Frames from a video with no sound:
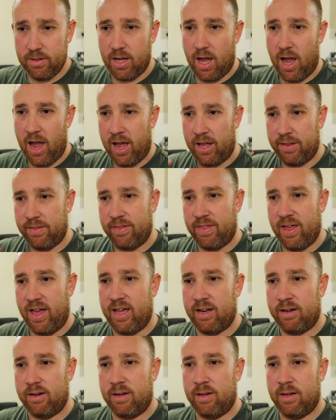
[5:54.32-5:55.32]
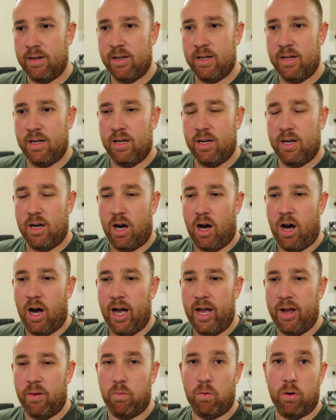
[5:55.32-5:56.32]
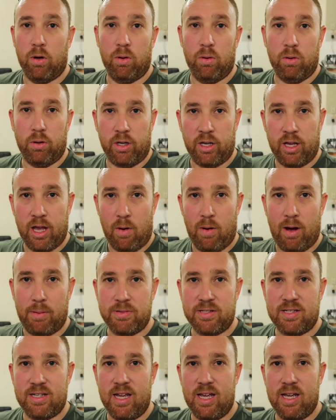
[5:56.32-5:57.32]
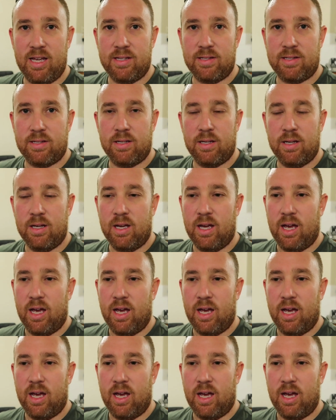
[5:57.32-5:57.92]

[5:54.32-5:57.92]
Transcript: and then I will go upstairs